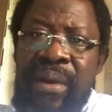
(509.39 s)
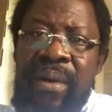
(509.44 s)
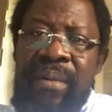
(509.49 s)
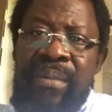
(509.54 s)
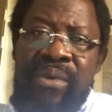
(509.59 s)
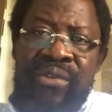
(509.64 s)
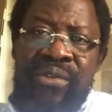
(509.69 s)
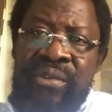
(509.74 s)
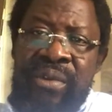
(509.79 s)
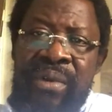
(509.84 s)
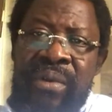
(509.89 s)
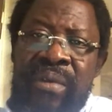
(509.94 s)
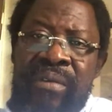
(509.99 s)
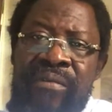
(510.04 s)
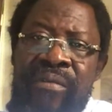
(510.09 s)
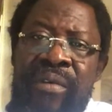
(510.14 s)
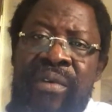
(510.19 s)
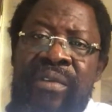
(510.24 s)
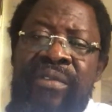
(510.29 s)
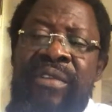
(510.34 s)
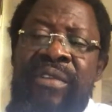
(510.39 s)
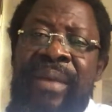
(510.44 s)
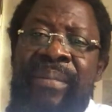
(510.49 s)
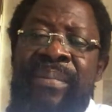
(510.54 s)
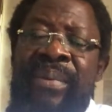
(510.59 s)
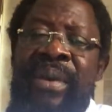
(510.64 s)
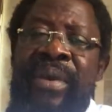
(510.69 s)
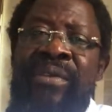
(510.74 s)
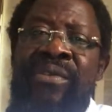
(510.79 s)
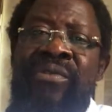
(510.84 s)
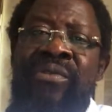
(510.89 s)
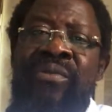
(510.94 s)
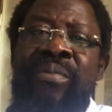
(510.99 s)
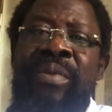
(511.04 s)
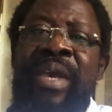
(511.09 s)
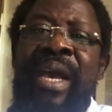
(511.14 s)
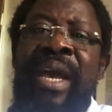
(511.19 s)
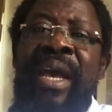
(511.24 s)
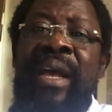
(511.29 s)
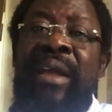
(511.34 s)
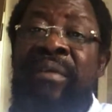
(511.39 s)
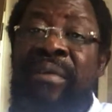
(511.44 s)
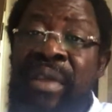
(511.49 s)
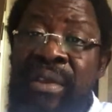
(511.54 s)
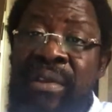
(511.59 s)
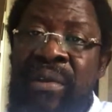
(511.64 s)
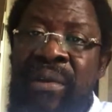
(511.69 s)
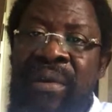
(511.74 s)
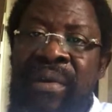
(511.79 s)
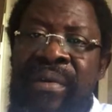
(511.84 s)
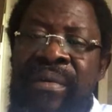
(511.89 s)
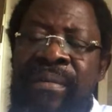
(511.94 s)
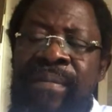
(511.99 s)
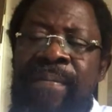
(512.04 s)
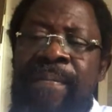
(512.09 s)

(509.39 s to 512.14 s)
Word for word: almost all of us appear to be agreed on